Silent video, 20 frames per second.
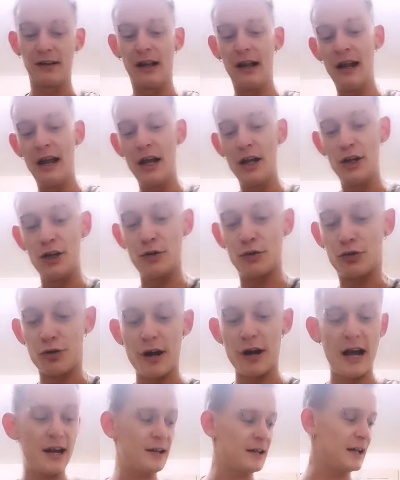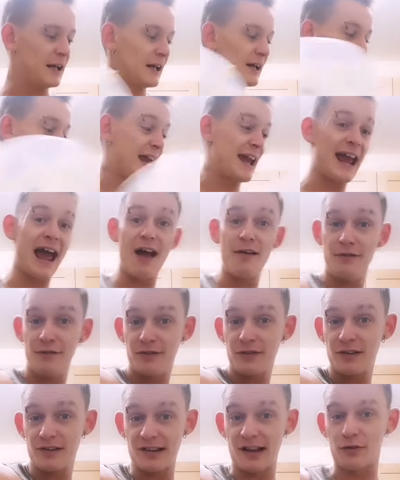still left in Ukraine,
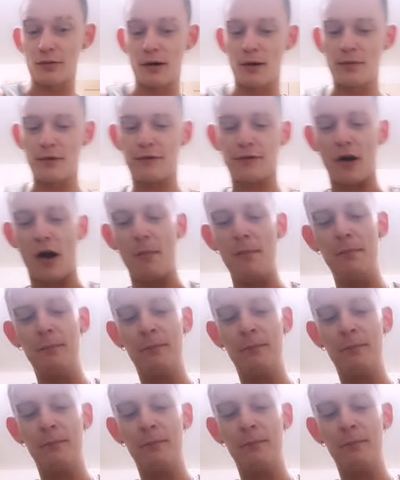in Kiev, because